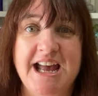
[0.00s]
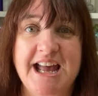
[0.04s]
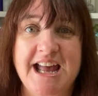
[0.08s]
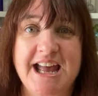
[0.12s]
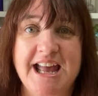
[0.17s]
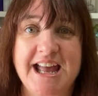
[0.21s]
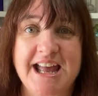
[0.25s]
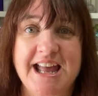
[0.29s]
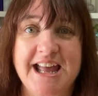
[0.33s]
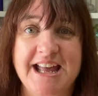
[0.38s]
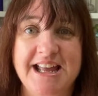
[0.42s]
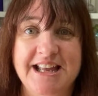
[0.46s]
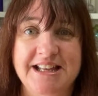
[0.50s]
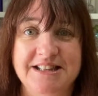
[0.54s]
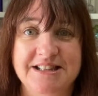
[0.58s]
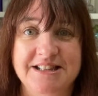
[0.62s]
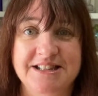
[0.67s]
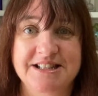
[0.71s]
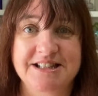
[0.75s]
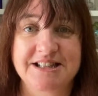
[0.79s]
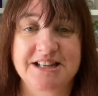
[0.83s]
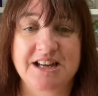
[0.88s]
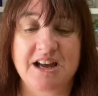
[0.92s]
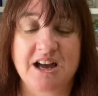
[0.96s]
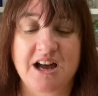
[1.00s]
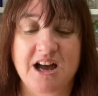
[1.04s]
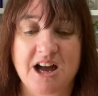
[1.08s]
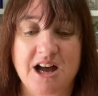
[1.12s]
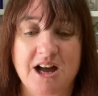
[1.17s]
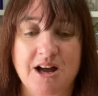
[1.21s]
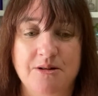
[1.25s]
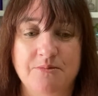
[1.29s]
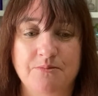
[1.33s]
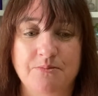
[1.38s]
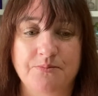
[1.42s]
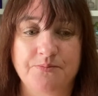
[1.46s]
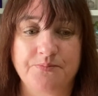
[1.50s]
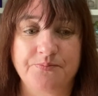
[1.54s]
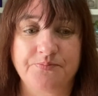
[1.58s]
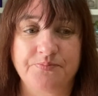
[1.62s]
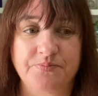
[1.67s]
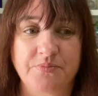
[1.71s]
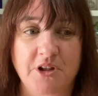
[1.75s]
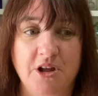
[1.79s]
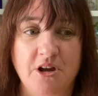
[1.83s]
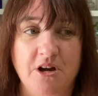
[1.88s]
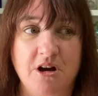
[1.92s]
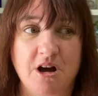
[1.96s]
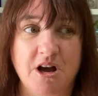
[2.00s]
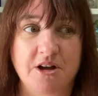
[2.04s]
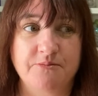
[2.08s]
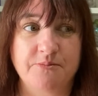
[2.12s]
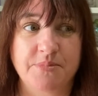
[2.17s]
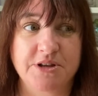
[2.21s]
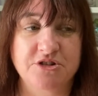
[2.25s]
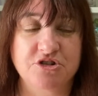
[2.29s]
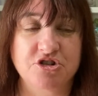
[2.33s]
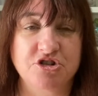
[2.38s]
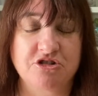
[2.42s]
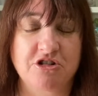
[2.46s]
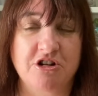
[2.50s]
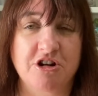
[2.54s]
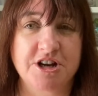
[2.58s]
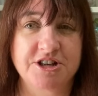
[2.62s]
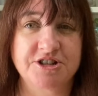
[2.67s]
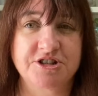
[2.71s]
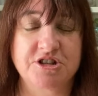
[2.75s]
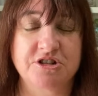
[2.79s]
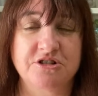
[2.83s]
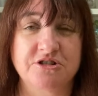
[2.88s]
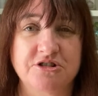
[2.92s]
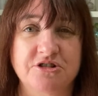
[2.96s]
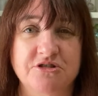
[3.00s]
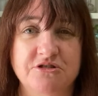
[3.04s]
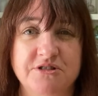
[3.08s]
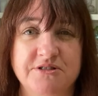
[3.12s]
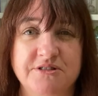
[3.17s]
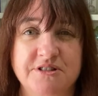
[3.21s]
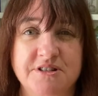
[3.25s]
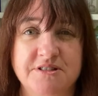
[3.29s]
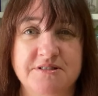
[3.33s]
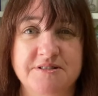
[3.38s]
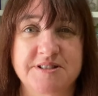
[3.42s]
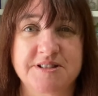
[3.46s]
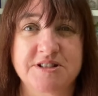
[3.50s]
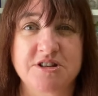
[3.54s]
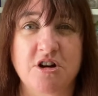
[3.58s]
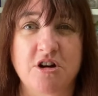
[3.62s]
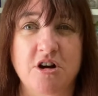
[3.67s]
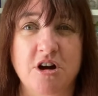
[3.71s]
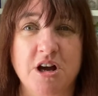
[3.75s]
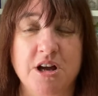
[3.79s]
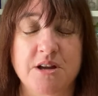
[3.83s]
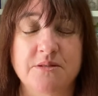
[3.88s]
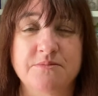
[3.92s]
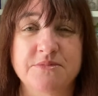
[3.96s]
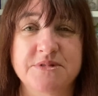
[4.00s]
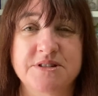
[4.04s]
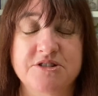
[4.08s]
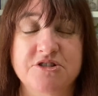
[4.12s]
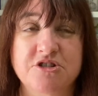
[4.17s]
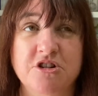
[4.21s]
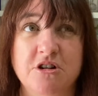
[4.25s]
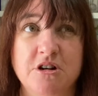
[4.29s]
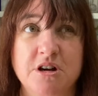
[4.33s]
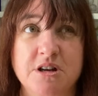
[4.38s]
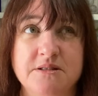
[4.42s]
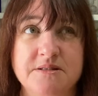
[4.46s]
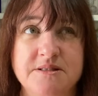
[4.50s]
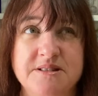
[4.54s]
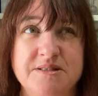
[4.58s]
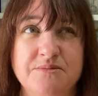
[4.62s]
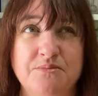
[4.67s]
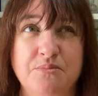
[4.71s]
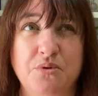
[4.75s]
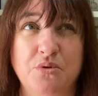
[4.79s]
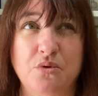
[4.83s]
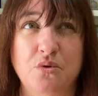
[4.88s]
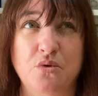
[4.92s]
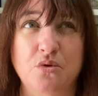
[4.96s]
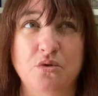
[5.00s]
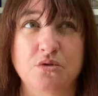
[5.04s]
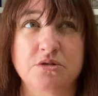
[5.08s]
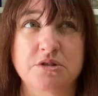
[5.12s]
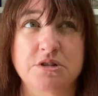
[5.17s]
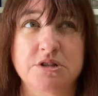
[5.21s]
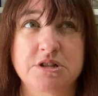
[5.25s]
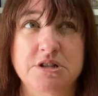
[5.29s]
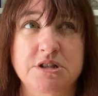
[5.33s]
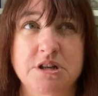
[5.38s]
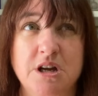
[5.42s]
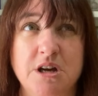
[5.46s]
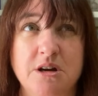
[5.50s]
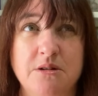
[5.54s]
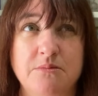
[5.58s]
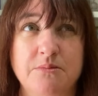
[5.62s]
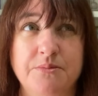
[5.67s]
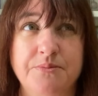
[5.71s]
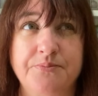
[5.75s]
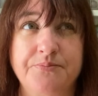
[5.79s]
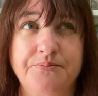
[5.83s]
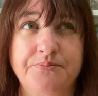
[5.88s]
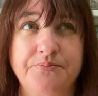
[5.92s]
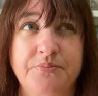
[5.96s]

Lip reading: And I've been trying to, during these times, try and support, I